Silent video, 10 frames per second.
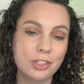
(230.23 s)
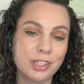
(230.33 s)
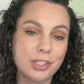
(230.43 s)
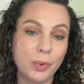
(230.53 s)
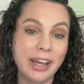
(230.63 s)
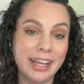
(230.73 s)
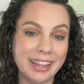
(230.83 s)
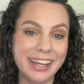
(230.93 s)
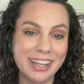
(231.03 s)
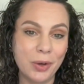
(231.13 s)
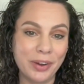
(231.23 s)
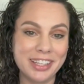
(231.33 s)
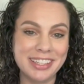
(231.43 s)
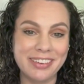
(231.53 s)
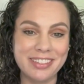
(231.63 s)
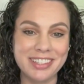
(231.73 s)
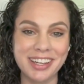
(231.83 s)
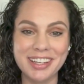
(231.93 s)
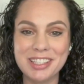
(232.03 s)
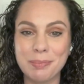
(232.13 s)
So this is why I like quantitative
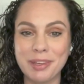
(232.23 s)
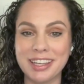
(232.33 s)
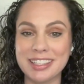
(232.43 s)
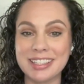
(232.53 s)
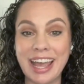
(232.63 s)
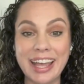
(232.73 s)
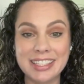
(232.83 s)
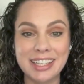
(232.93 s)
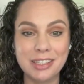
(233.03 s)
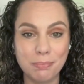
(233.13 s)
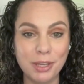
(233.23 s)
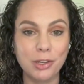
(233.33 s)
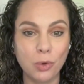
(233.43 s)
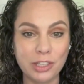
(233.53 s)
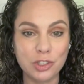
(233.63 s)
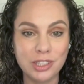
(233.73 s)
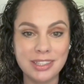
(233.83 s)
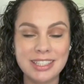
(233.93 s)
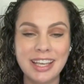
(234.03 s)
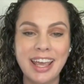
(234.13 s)
studies, because it's asking big
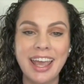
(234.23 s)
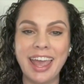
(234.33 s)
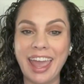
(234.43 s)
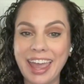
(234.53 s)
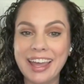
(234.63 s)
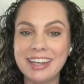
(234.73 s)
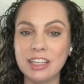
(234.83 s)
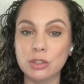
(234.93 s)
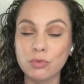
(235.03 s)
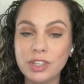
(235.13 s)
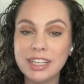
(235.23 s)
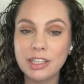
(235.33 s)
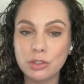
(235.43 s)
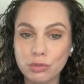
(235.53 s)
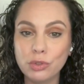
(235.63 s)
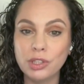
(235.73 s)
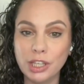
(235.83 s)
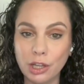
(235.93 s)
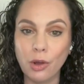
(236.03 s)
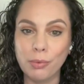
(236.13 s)
questions and it's really
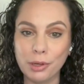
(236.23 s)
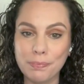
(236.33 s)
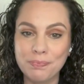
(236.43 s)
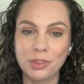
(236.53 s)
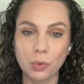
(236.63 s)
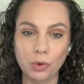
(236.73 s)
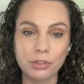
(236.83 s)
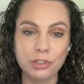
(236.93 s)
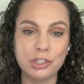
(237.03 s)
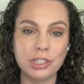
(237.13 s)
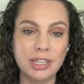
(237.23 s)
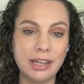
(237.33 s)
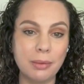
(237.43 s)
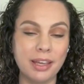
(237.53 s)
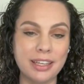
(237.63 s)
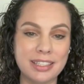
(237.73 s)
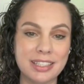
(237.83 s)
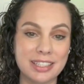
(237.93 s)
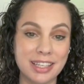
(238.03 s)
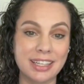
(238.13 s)
truly global. The World Christian Database
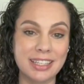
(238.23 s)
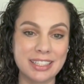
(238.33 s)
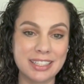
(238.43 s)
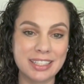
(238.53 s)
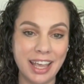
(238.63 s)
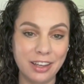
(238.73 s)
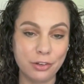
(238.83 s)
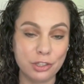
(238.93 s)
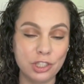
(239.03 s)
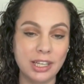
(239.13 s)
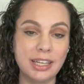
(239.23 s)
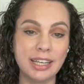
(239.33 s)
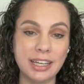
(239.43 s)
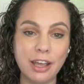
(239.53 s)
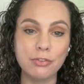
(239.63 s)
studies Christianity in